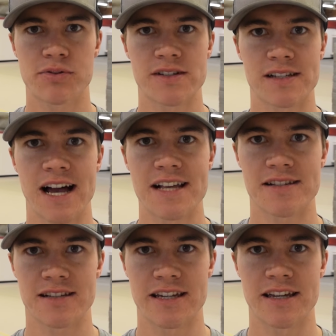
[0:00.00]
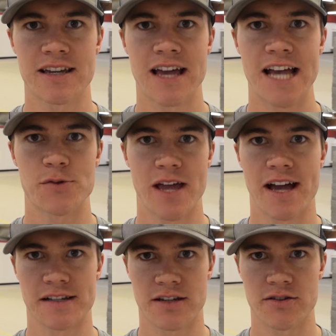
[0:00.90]
precisely as we
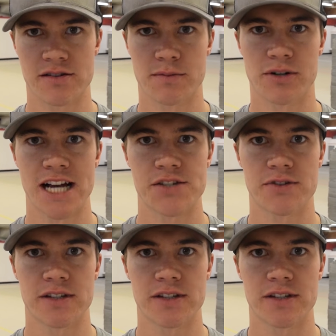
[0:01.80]
execute a surprise